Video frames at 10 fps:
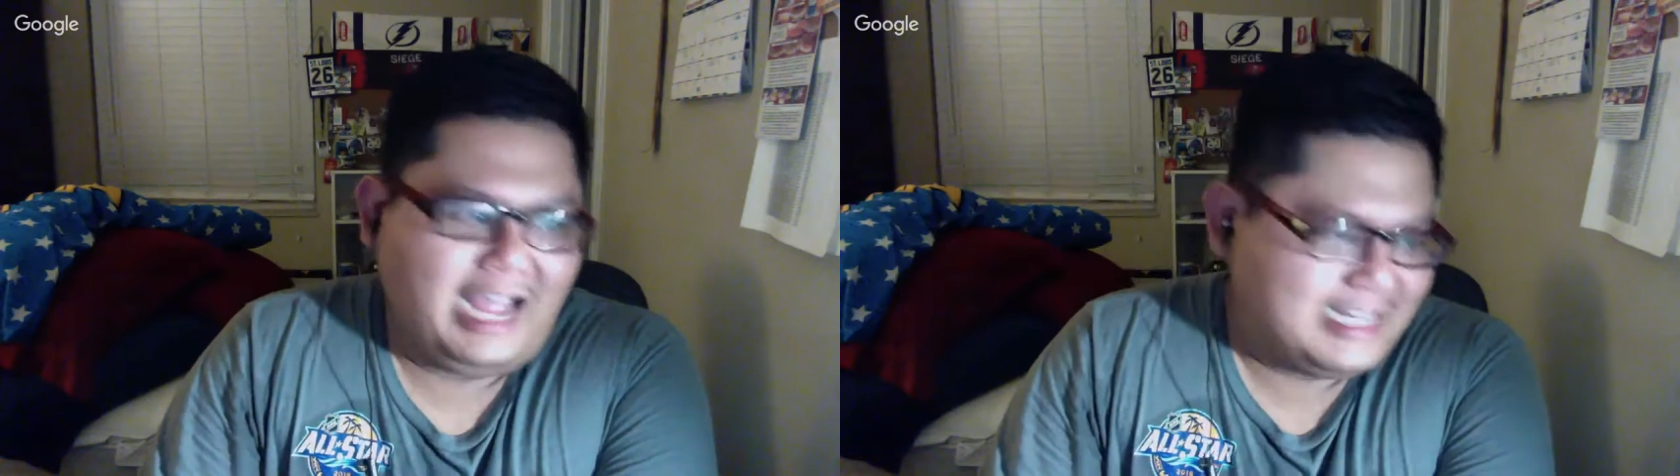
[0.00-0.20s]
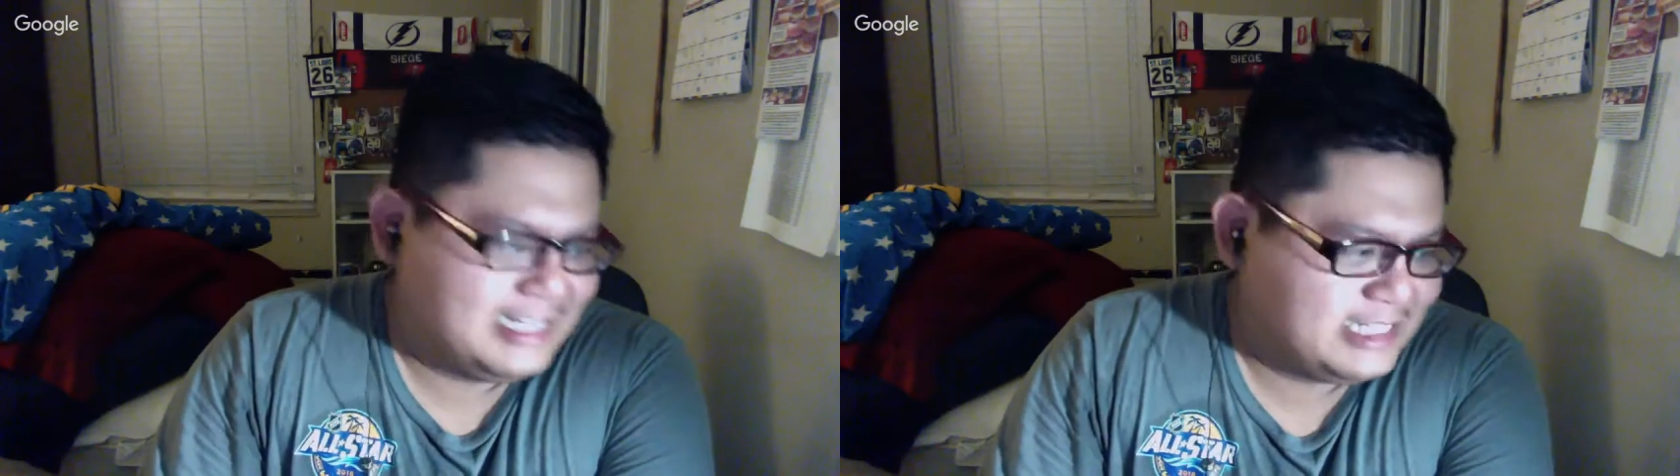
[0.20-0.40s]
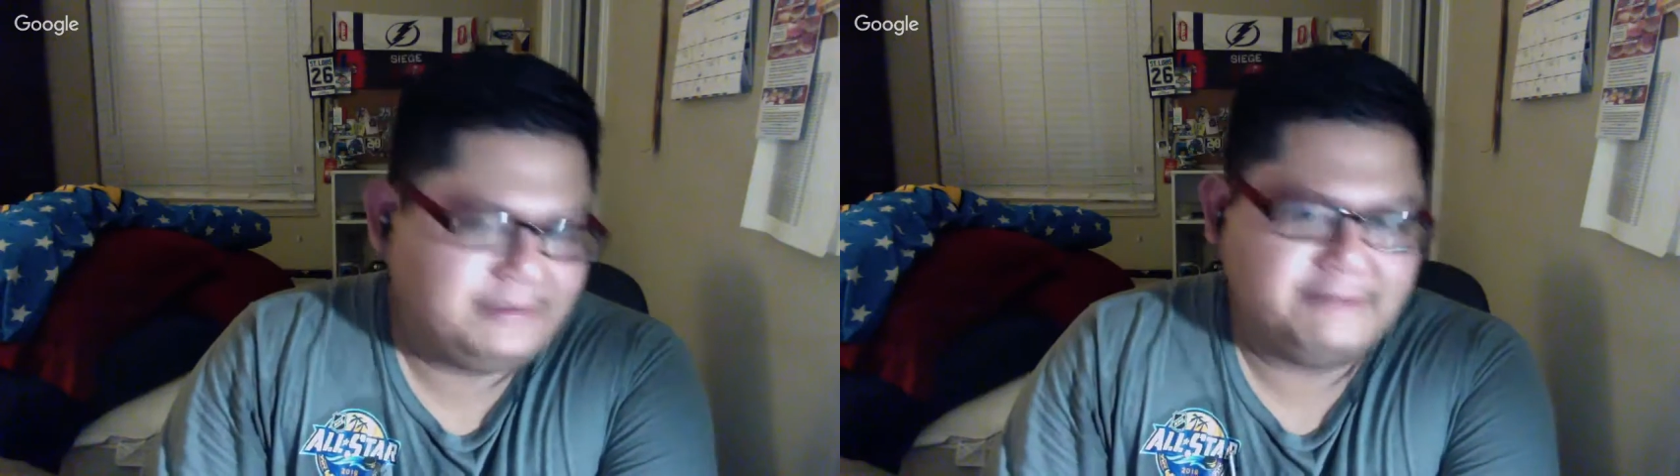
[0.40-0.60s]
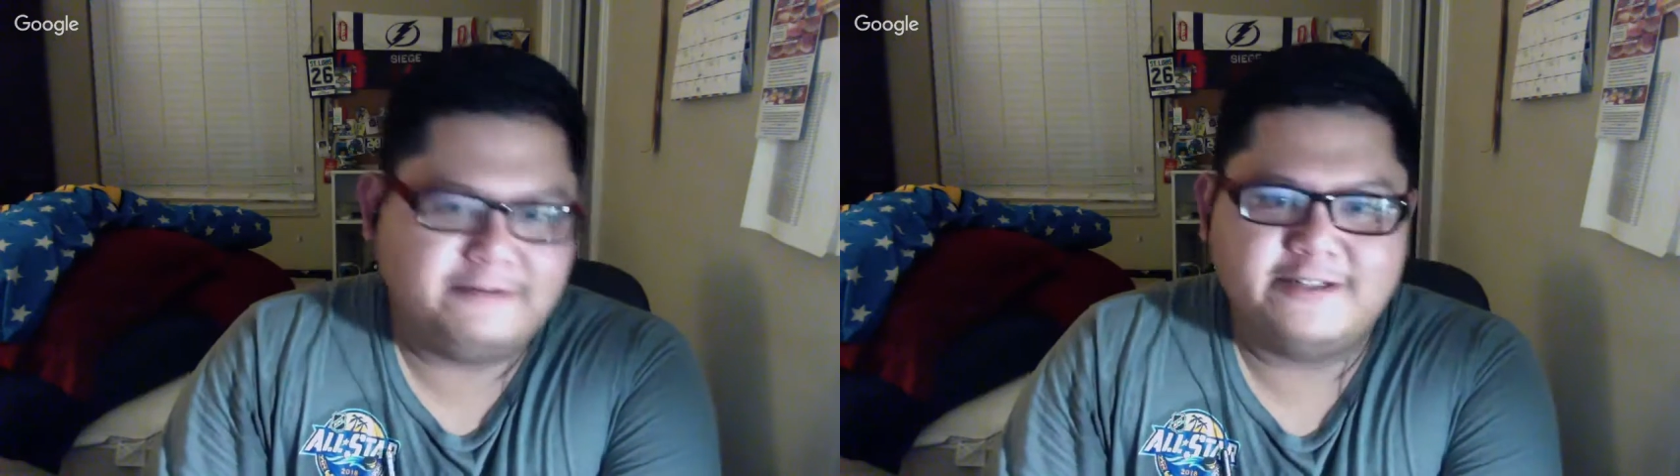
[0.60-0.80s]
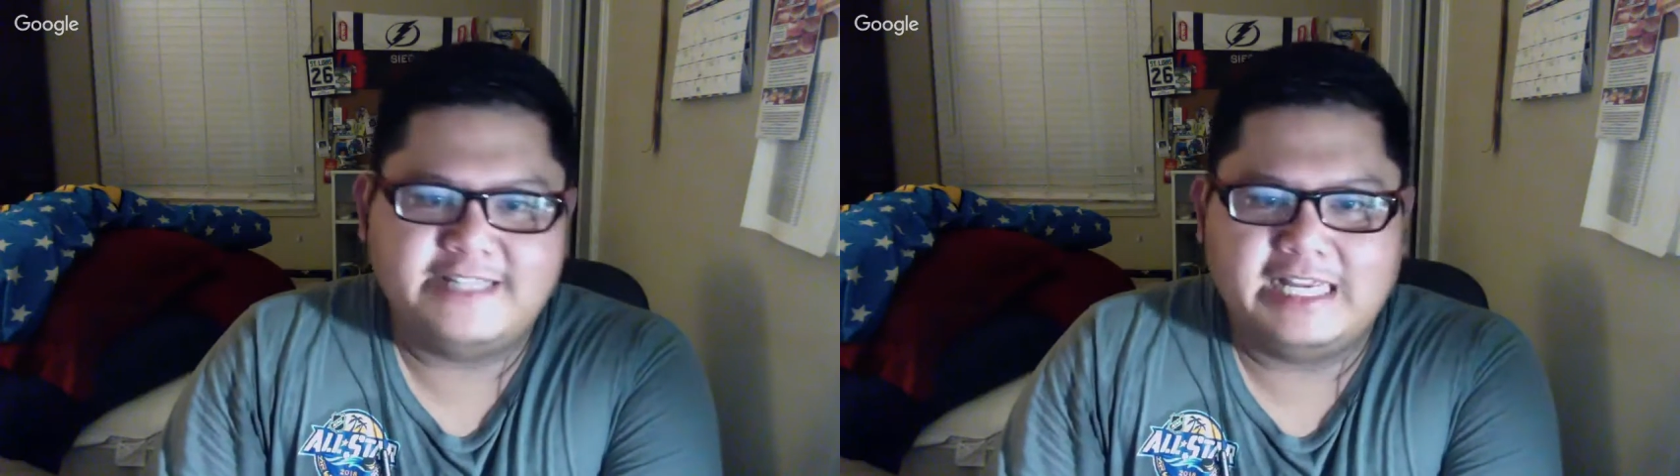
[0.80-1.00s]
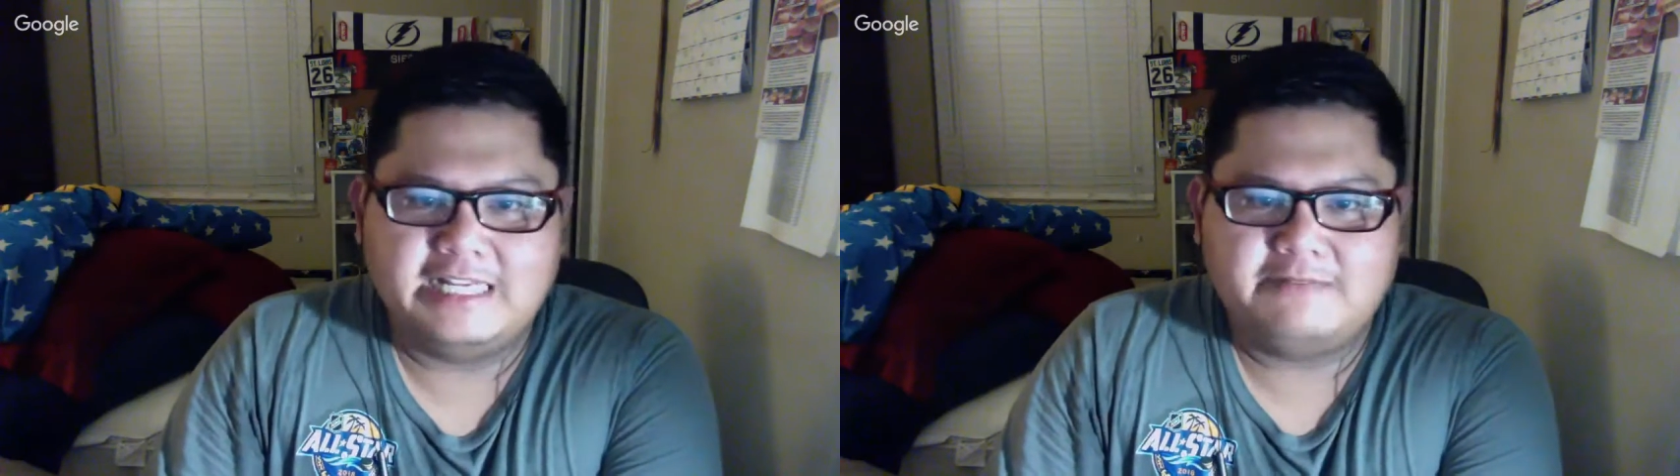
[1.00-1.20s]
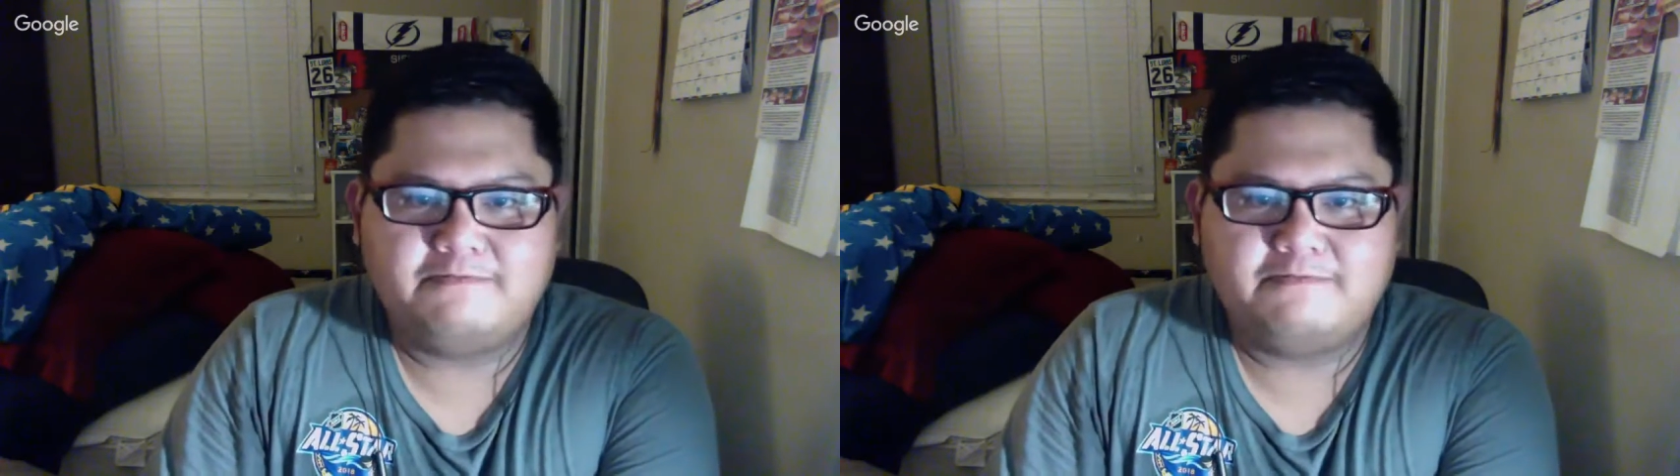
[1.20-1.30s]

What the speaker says: guess some people were saying it